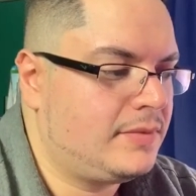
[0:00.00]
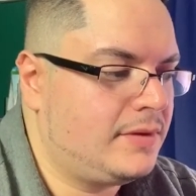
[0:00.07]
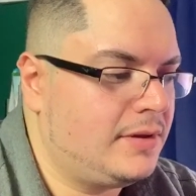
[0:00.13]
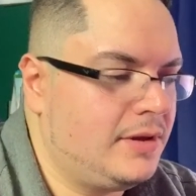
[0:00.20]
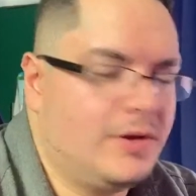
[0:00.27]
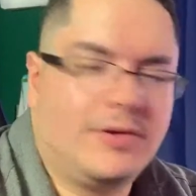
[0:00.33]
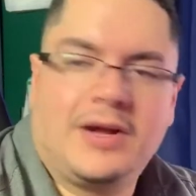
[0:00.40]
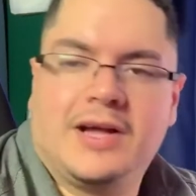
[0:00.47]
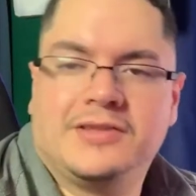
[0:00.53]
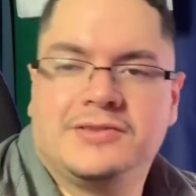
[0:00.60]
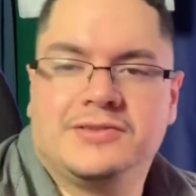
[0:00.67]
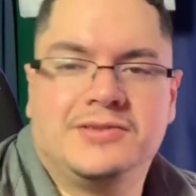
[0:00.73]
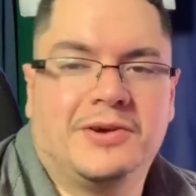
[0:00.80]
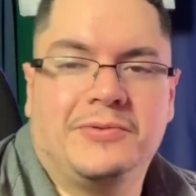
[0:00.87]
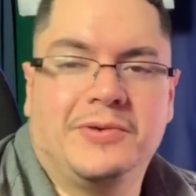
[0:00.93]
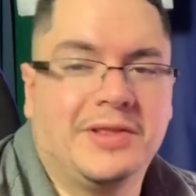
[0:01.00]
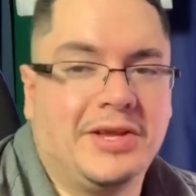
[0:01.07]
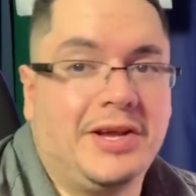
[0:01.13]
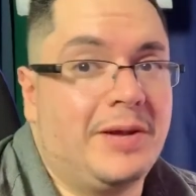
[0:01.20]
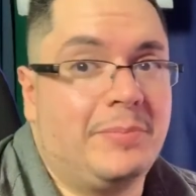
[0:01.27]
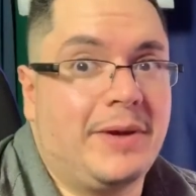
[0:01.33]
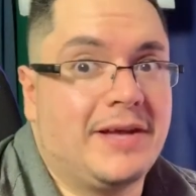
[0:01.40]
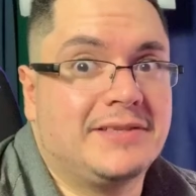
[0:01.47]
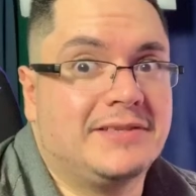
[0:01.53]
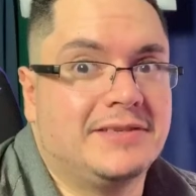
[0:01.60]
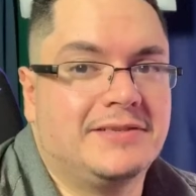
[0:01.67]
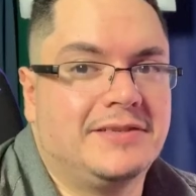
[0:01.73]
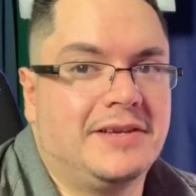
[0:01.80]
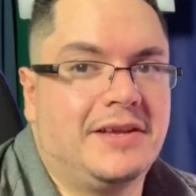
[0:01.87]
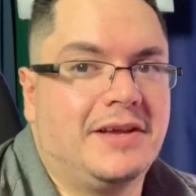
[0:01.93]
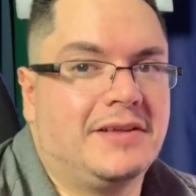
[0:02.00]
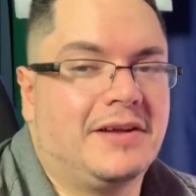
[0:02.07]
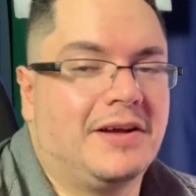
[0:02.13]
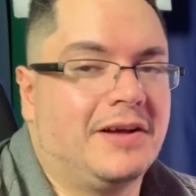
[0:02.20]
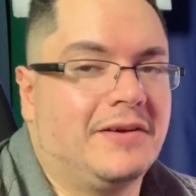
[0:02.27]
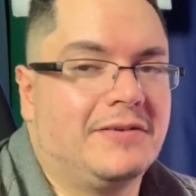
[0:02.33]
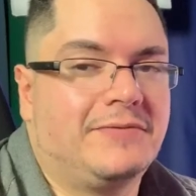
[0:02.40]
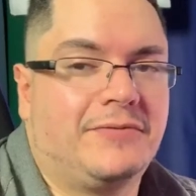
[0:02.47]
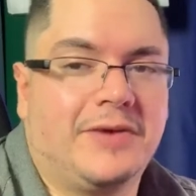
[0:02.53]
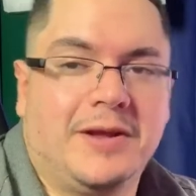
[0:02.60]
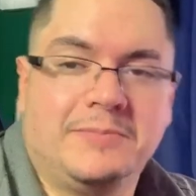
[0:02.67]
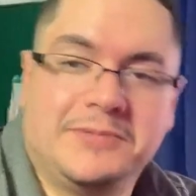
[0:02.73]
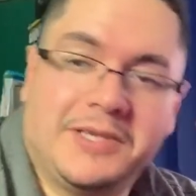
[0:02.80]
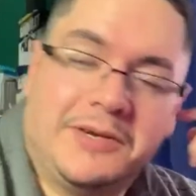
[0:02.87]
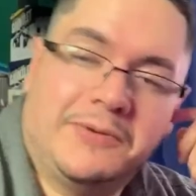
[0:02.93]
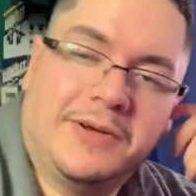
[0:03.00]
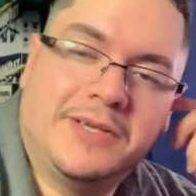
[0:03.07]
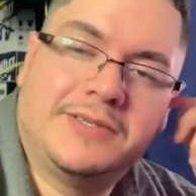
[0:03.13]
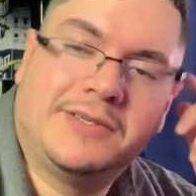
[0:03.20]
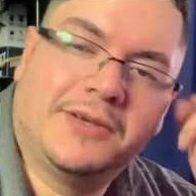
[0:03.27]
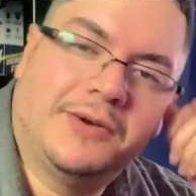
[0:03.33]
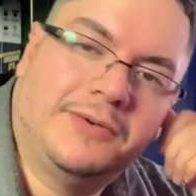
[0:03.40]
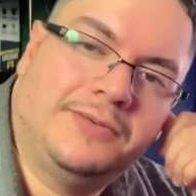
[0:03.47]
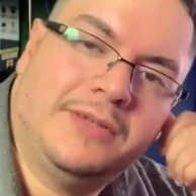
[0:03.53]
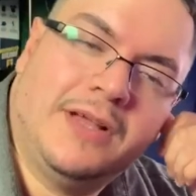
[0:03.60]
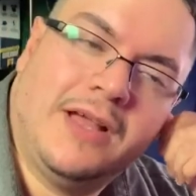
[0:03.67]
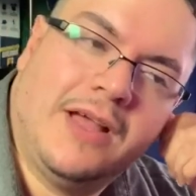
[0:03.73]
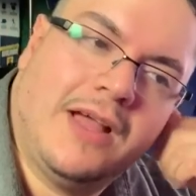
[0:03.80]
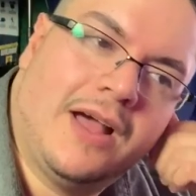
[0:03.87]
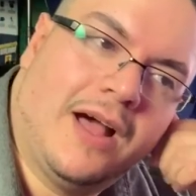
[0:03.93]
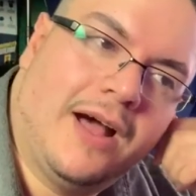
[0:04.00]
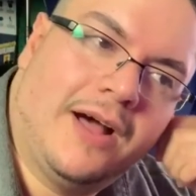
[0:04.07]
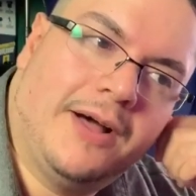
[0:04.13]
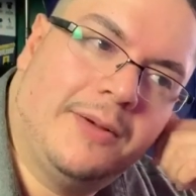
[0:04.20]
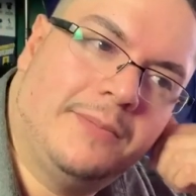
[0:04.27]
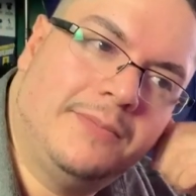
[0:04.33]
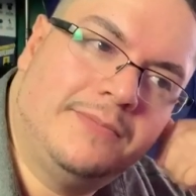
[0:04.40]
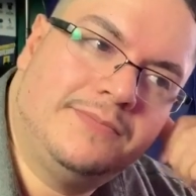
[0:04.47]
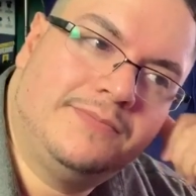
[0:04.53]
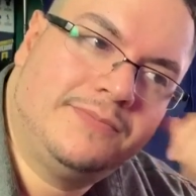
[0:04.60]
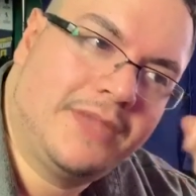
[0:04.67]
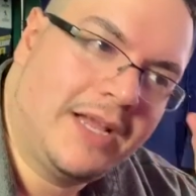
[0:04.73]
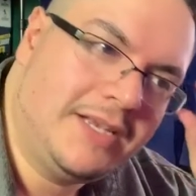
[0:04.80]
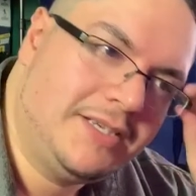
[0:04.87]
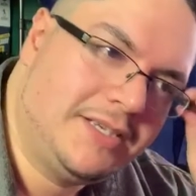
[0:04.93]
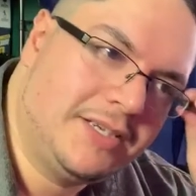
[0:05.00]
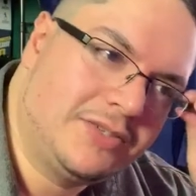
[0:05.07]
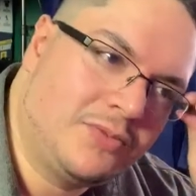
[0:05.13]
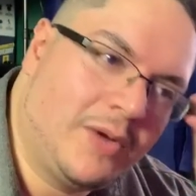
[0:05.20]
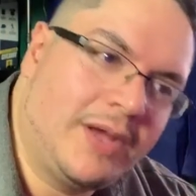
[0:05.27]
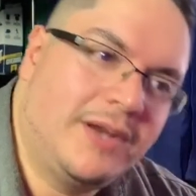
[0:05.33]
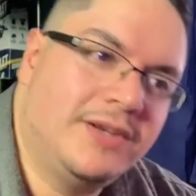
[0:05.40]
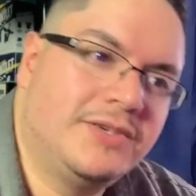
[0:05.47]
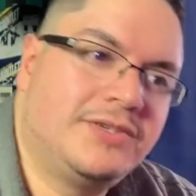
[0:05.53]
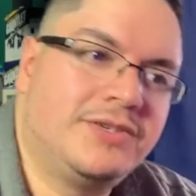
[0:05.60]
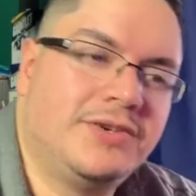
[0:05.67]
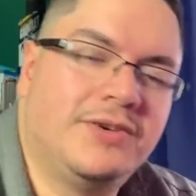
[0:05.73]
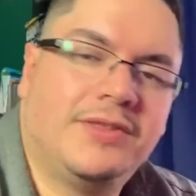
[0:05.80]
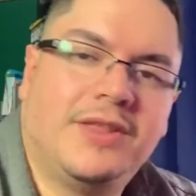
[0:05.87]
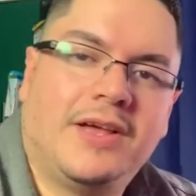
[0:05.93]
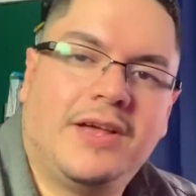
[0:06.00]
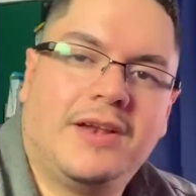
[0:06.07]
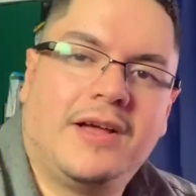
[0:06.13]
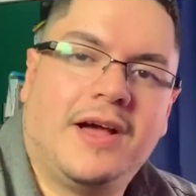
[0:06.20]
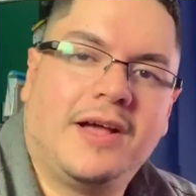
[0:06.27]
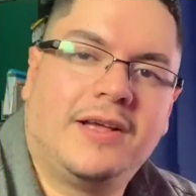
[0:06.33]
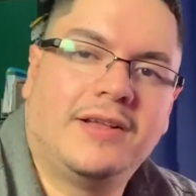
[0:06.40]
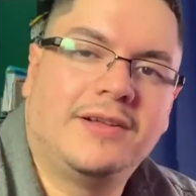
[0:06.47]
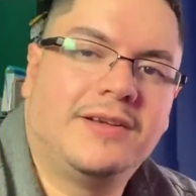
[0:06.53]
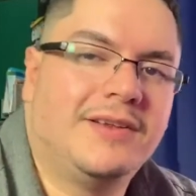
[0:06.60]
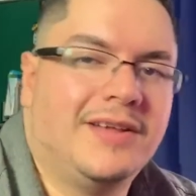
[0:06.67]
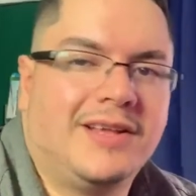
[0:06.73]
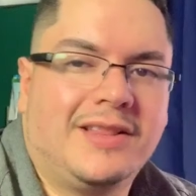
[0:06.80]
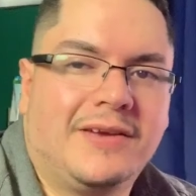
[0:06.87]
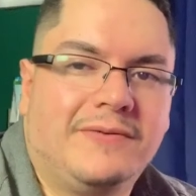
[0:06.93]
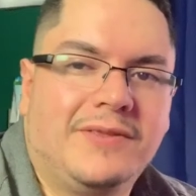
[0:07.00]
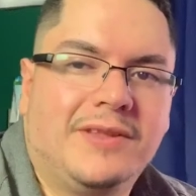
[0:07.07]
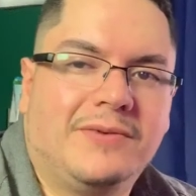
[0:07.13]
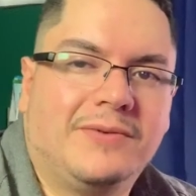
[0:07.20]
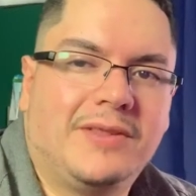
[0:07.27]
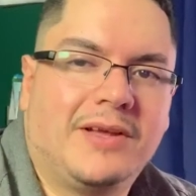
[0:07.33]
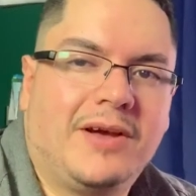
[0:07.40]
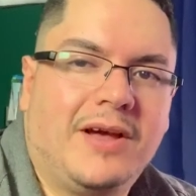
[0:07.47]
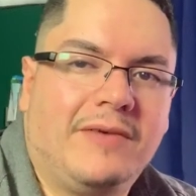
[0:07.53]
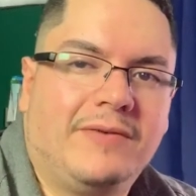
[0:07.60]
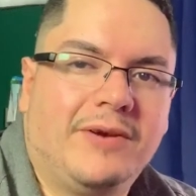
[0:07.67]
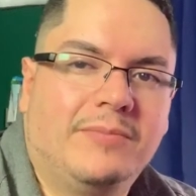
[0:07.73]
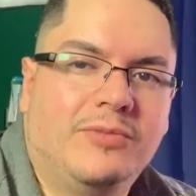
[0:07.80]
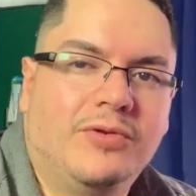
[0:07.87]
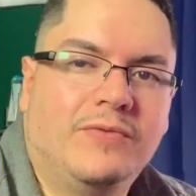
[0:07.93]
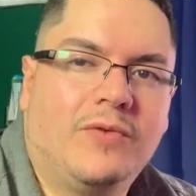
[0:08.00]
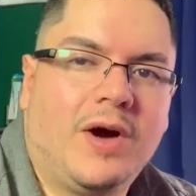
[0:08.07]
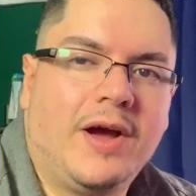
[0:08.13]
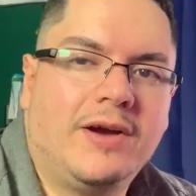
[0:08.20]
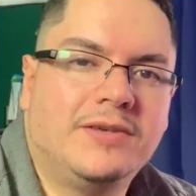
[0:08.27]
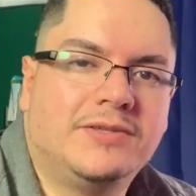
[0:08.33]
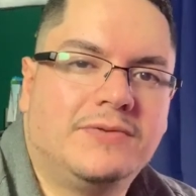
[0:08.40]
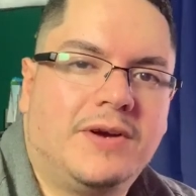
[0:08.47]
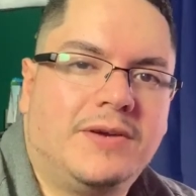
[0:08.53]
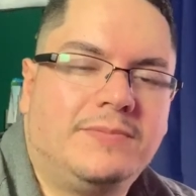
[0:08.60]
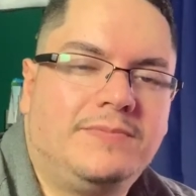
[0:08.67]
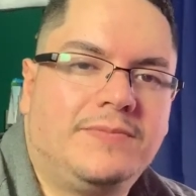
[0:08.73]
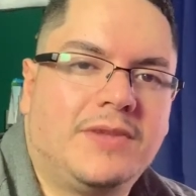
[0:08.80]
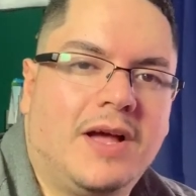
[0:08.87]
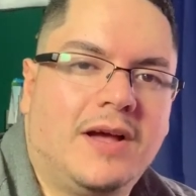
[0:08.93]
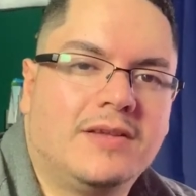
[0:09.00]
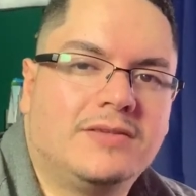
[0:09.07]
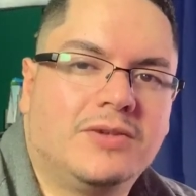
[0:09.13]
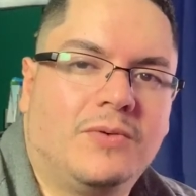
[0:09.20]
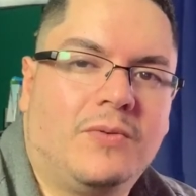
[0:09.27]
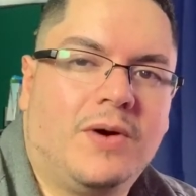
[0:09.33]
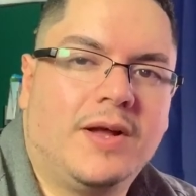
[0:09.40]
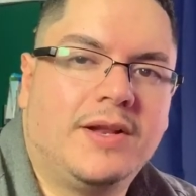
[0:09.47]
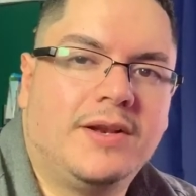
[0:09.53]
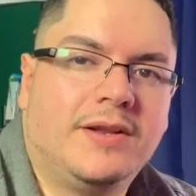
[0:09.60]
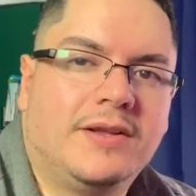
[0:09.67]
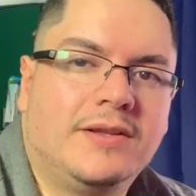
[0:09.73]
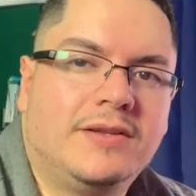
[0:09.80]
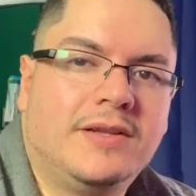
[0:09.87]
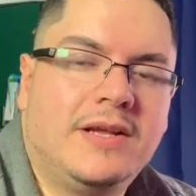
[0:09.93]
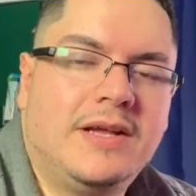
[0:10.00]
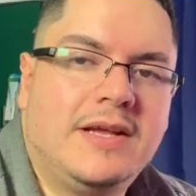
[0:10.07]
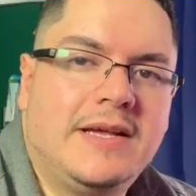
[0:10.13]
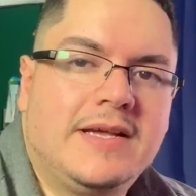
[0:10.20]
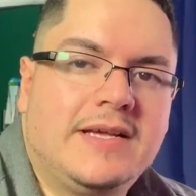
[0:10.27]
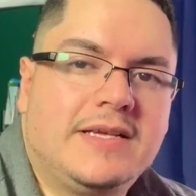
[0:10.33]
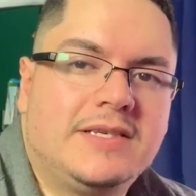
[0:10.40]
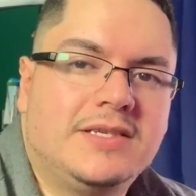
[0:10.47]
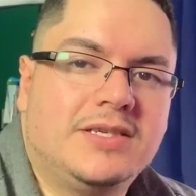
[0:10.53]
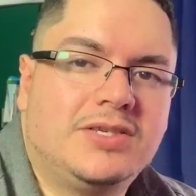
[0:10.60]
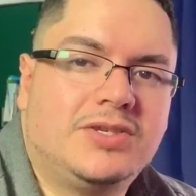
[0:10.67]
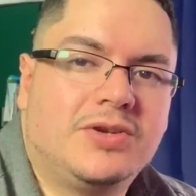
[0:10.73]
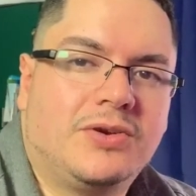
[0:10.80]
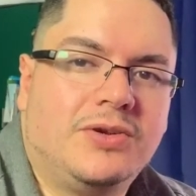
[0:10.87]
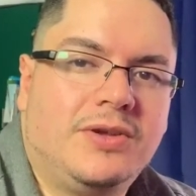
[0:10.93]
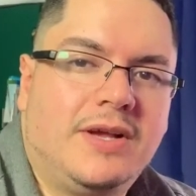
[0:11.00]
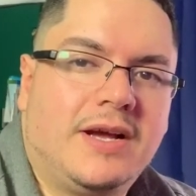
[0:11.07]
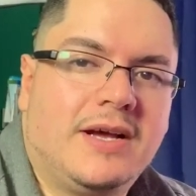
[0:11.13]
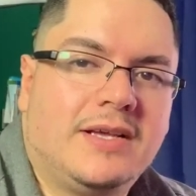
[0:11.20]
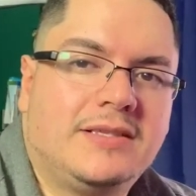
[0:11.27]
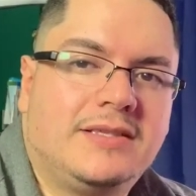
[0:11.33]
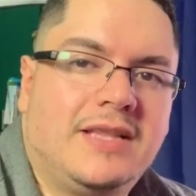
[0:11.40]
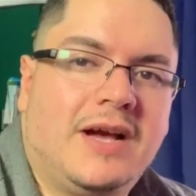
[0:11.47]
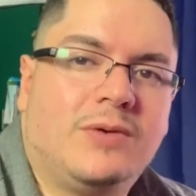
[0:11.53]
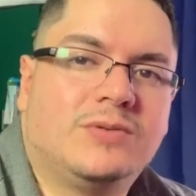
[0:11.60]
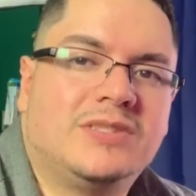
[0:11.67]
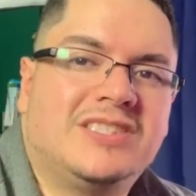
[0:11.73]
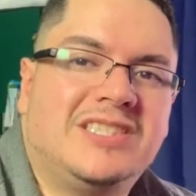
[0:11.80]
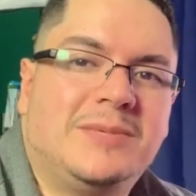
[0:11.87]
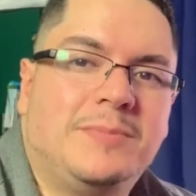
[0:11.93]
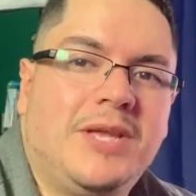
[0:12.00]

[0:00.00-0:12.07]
You know, consoles don't really get past 60 frames anyway, so I just want to ensure that I can connect everything without having to move wires around. So wanted to just show you guys that was going to